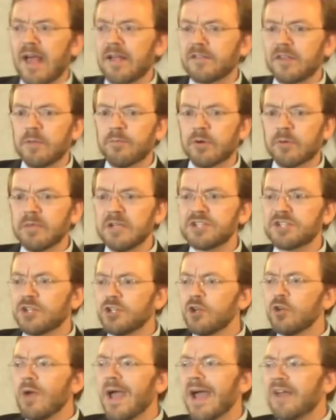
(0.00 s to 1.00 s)
asking permission,
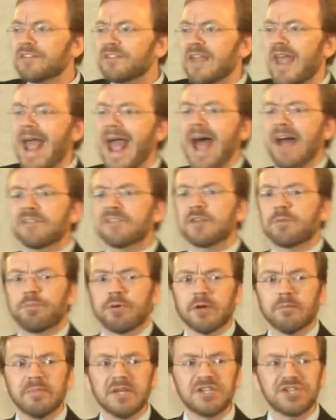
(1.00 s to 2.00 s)
who has to ask
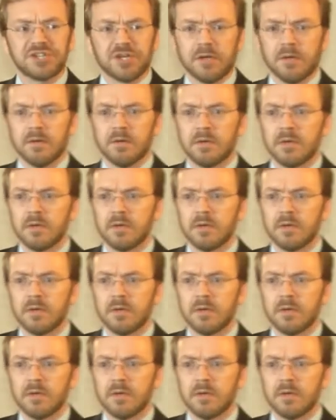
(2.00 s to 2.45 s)
permission?